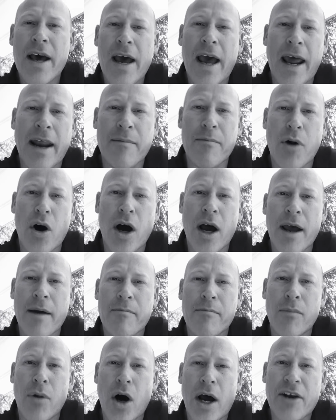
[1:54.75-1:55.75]
and
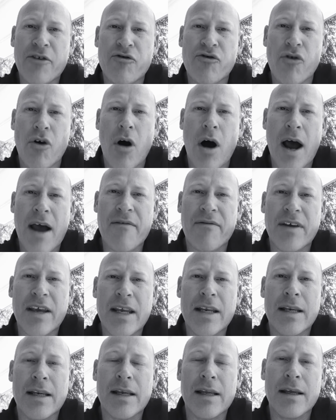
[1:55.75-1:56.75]
my drive
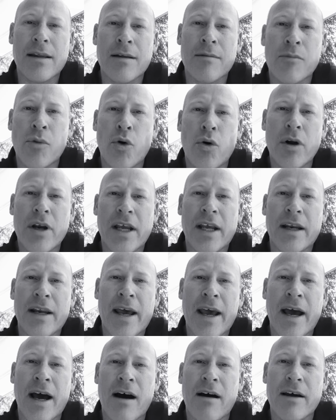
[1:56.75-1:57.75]
in the morning
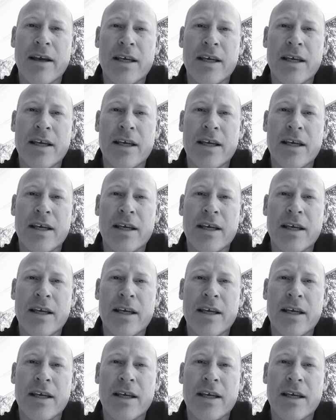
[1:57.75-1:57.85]
now